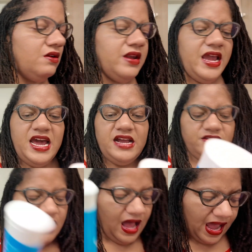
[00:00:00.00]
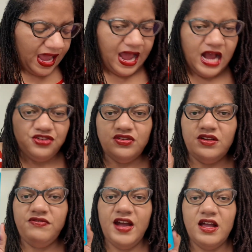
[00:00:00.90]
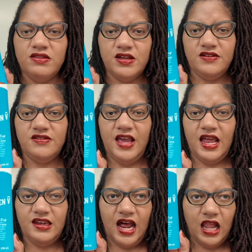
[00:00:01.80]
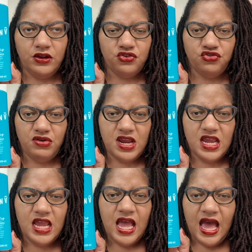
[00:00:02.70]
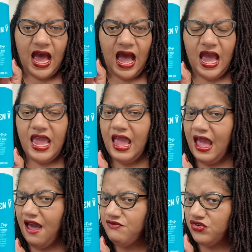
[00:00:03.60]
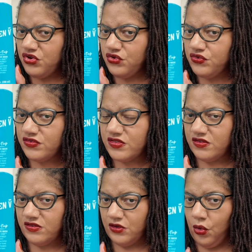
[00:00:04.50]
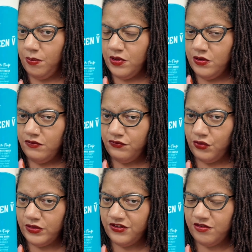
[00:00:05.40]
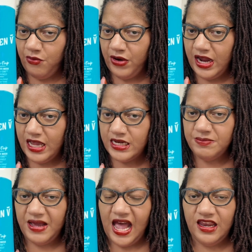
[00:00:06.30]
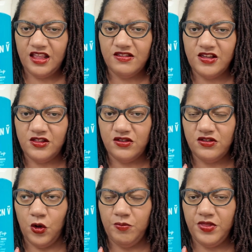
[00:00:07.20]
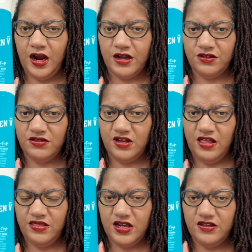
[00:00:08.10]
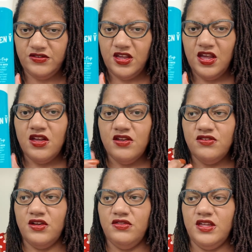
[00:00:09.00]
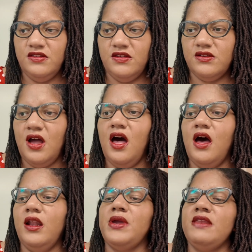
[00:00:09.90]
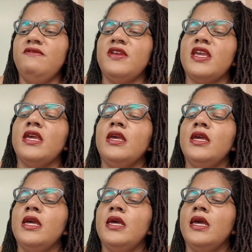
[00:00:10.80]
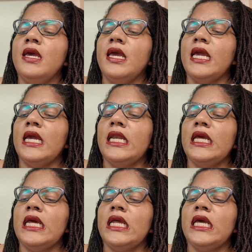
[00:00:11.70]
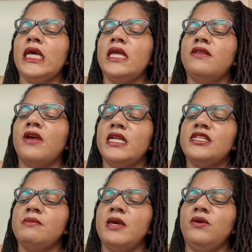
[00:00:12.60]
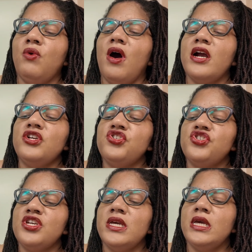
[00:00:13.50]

next, I actually found this at Dollar Tree. I have used the soap for this brand, but I didn't see the soap there. I just saw this. So this is called Queen V, and it is intimate wash,